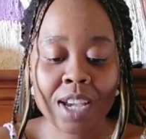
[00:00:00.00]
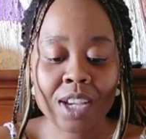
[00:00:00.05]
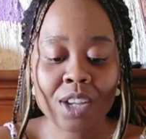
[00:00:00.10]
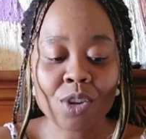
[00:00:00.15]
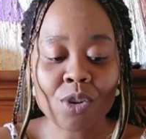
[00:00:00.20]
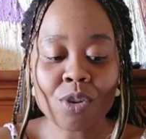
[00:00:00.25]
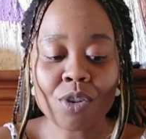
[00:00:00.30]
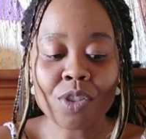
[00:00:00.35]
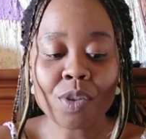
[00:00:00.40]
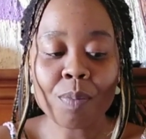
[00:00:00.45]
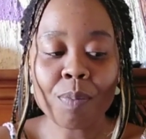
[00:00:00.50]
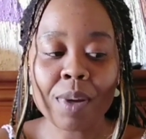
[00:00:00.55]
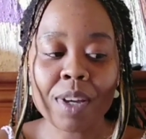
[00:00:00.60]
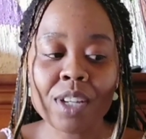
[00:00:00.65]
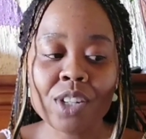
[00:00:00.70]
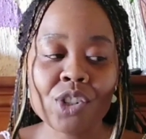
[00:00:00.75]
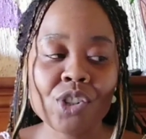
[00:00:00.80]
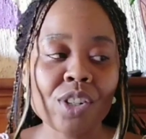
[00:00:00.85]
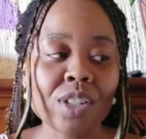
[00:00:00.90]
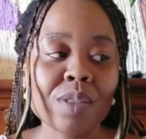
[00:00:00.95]
Yo, The
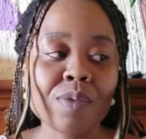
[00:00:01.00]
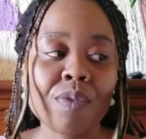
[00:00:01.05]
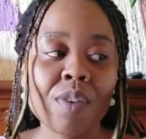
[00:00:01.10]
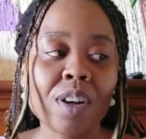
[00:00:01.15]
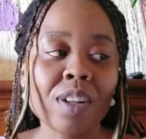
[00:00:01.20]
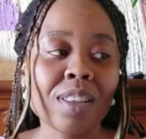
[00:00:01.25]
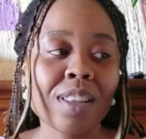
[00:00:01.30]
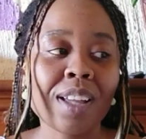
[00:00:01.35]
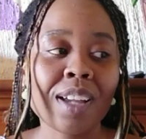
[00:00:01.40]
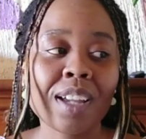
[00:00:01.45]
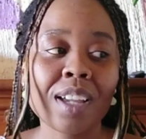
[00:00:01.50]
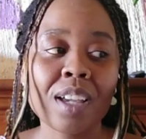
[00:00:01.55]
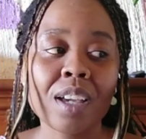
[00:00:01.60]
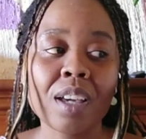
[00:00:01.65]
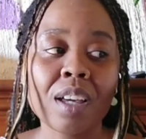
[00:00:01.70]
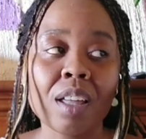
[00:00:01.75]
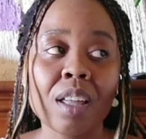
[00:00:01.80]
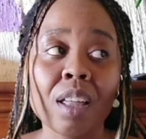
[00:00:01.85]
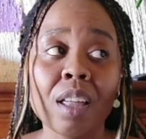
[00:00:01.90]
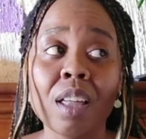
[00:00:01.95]
Bear just felt
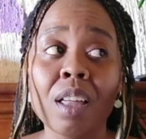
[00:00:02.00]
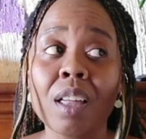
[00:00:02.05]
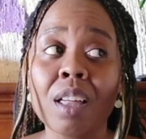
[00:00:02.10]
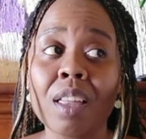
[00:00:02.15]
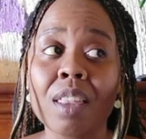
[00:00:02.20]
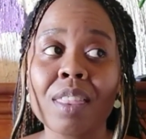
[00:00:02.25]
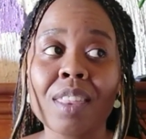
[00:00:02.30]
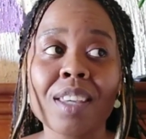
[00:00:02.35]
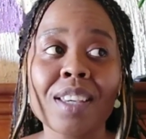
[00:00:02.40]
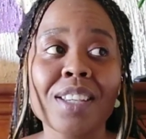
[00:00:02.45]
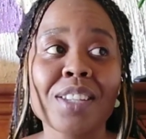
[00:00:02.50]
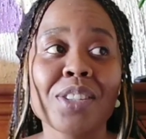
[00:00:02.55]
like, the